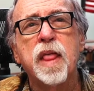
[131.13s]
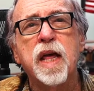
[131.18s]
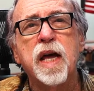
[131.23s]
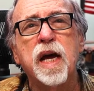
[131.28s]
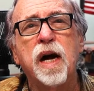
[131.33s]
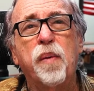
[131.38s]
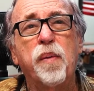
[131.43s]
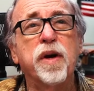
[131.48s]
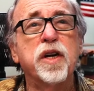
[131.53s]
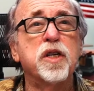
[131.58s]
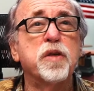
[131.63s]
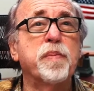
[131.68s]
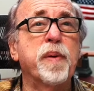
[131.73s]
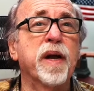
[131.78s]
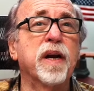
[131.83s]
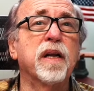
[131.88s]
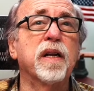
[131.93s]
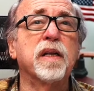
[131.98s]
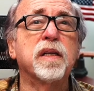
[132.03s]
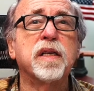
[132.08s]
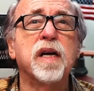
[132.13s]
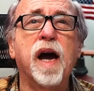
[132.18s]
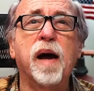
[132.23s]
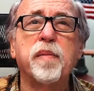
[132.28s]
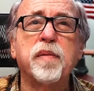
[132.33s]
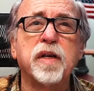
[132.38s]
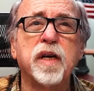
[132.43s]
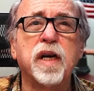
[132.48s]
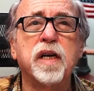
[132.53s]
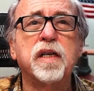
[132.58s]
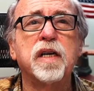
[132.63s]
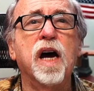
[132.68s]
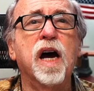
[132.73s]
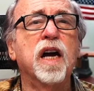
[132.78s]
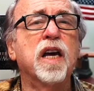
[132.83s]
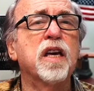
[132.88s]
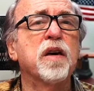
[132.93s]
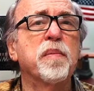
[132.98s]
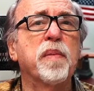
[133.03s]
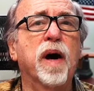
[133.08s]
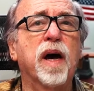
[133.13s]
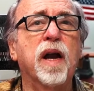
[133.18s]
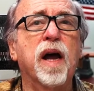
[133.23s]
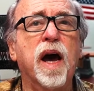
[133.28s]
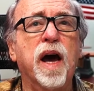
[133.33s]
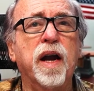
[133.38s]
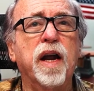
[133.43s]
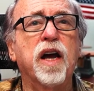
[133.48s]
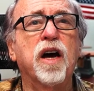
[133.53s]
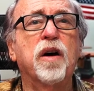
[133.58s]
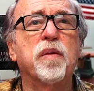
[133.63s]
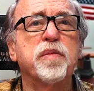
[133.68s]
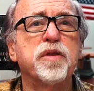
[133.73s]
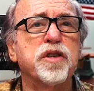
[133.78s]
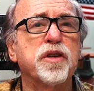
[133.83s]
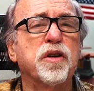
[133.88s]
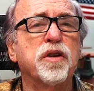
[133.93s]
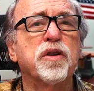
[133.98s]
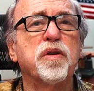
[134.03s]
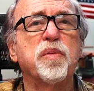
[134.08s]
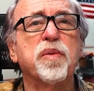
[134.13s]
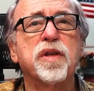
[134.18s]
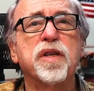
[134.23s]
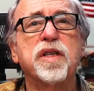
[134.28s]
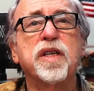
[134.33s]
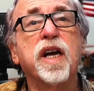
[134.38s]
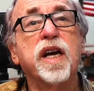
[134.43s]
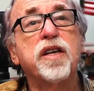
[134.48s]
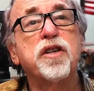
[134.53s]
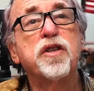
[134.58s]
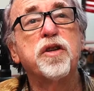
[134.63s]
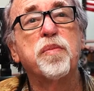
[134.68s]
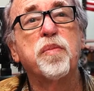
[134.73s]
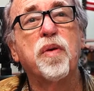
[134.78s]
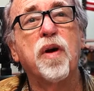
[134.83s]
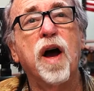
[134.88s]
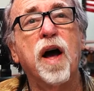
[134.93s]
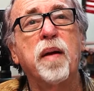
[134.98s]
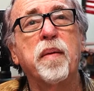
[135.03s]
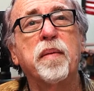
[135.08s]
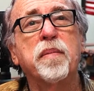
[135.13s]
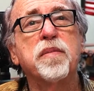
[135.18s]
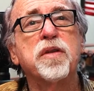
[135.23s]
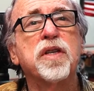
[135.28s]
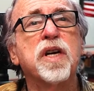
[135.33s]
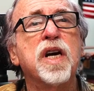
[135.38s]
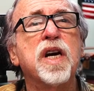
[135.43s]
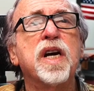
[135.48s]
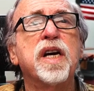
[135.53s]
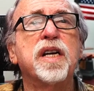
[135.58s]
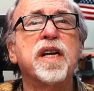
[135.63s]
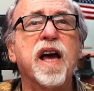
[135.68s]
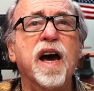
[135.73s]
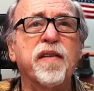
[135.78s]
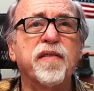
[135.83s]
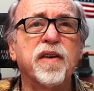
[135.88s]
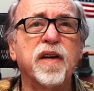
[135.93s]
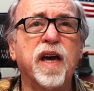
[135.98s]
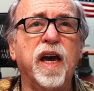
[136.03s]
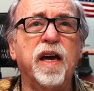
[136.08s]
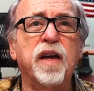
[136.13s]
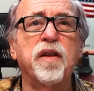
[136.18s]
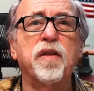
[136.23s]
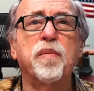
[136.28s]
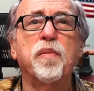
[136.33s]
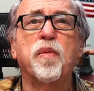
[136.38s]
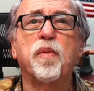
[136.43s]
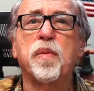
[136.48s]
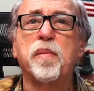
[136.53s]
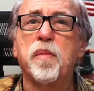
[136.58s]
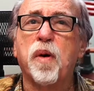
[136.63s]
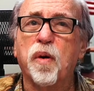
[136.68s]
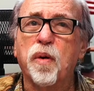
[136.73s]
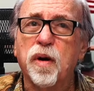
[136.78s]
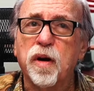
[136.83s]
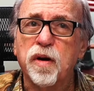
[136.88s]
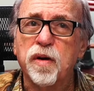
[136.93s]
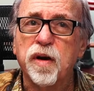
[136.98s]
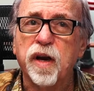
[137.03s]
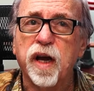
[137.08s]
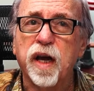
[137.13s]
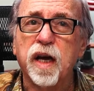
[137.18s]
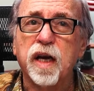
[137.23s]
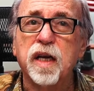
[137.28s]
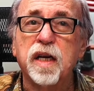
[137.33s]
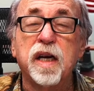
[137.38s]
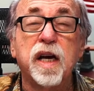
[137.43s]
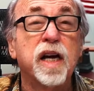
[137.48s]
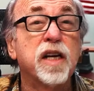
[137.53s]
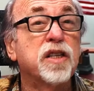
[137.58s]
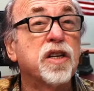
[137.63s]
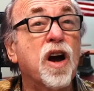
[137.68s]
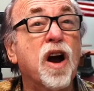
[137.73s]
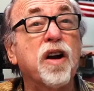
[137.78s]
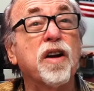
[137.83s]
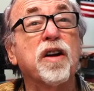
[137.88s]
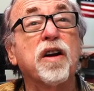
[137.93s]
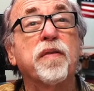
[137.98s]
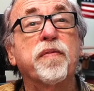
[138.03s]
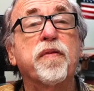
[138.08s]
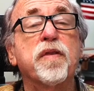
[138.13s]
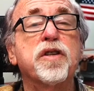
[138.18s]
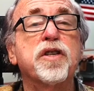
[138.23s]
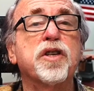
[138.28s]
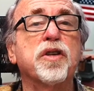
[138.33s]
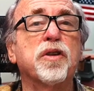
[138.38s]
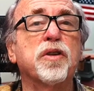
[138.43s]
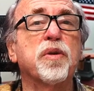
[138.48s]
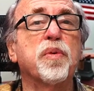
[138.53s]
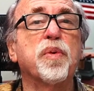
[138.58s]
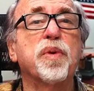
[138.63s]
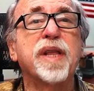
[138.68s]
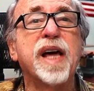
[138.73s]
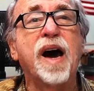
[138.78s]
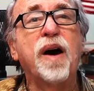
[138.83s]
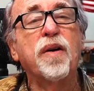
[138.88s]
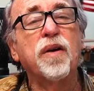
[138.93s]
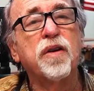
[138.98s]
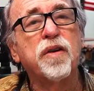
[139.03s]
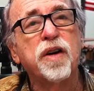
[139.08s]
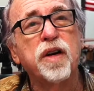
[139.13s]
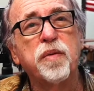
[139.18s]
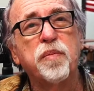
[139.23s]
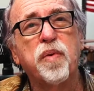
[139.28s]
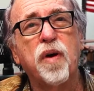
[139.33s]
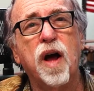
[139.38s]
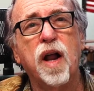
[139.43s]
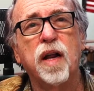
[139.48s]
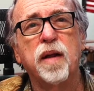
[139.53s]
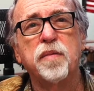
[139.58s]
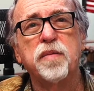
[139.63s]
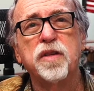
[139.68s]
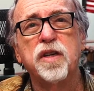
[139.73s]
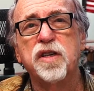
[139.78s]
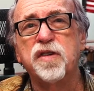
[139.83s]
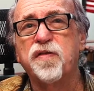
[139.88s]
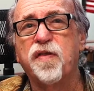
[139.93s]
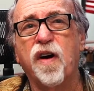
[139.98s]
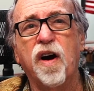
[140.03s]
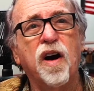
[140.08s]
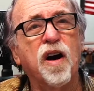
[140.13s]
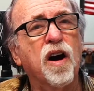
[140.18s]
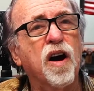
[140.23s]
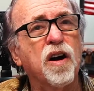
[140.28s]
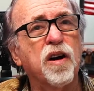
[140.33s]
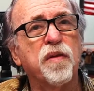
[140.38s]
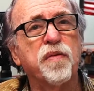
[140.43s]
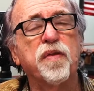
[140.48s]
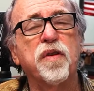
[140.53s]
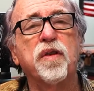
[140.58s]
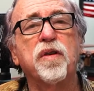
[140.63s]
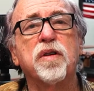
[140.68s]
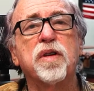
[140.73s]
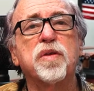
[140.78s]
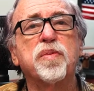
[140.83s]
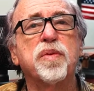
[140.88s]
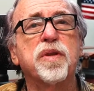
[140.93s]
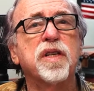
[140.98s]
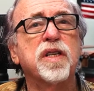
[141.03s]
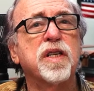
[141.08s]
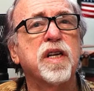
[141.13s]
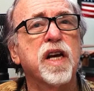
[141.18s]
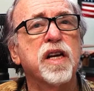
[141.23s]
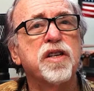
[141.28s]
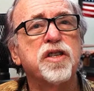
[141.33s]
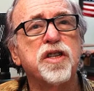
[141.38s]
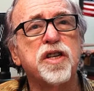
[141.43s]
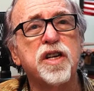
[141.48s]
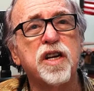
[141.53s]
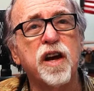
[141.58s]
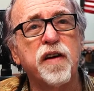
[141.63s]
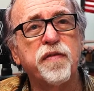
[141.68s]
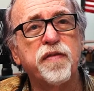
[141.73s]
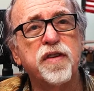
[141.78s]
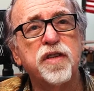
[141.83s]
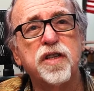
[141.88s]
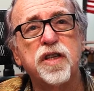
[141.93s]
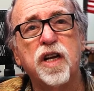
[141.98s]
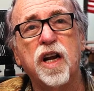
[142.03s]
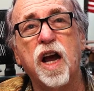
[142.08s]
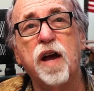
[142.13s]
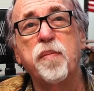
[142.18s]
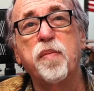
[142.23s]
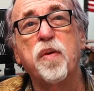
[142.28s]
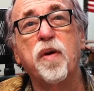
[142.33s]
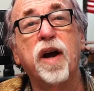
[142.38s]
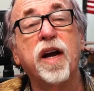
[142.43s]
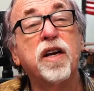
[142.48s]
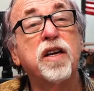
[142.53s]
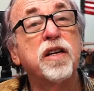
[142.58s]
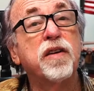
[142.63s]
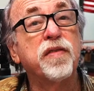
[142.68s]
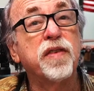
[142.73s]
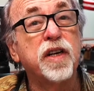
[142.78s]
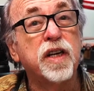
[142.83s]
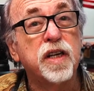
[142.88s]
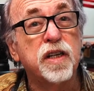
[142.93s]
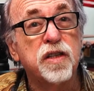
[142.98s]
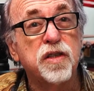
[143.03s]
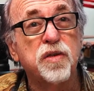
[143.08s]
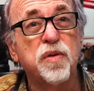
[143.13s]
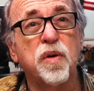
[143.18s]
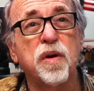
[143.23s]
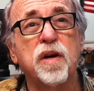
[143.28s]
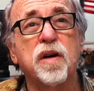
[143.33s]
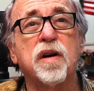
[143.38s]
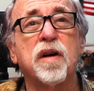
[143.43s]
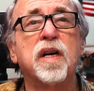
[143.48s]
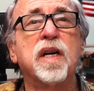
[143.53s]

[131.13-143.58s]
I want to spend a little time today talking about how to help children with attention problems navigate remote learning. It's hard enough for children without learning problems. It's far harder for those with attention deficit hyperactivity disorder.